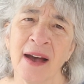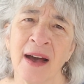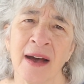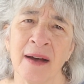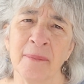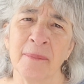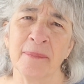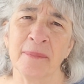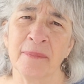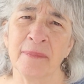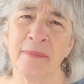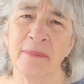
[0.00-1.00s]
um,
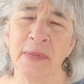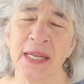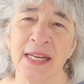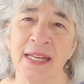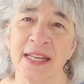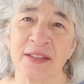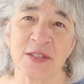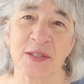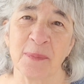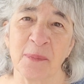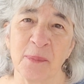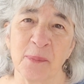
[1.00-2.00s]
meaning
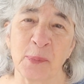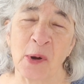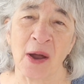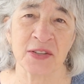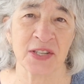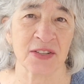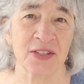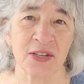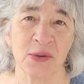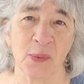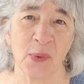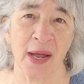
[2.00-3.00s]
it's processed
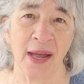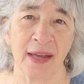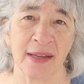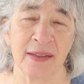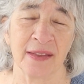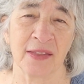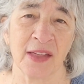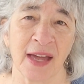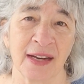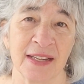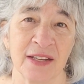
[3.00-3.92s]
in a way that